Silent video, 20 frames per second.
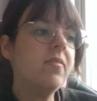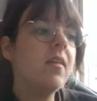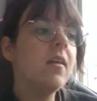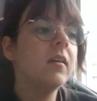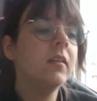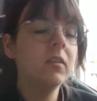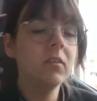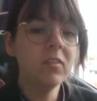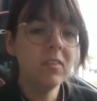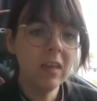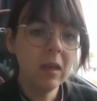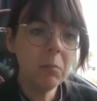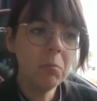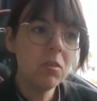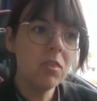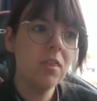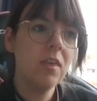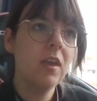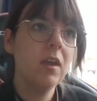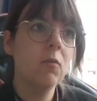The same
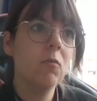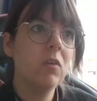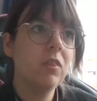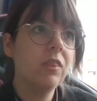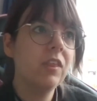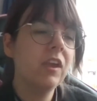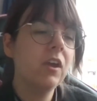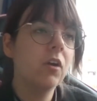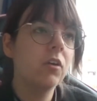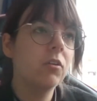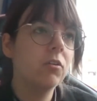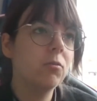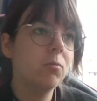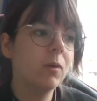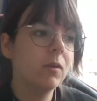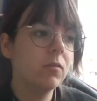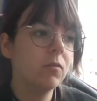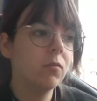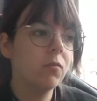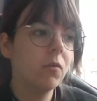thing with the other
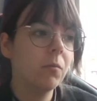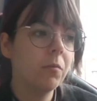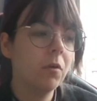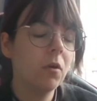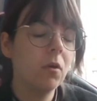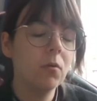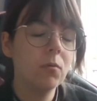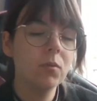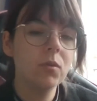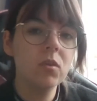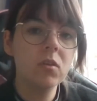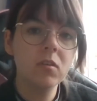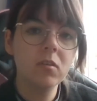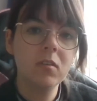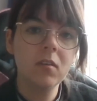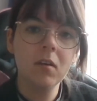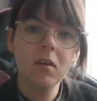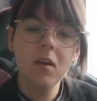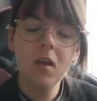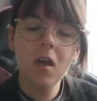sweater from her, which is
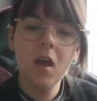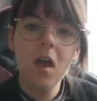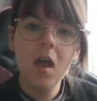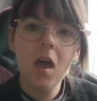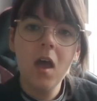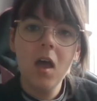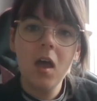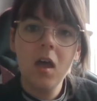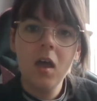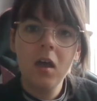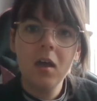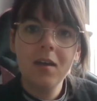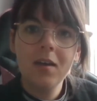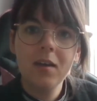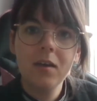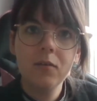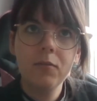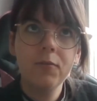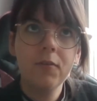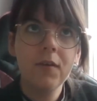the
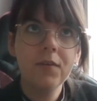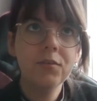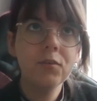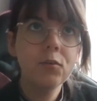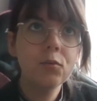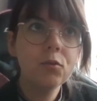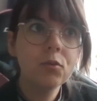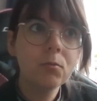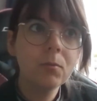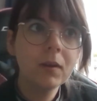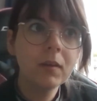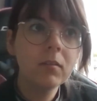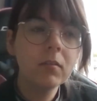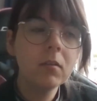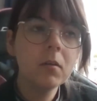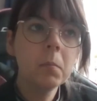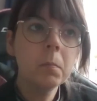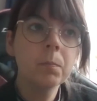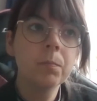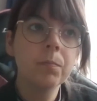Favo sweater.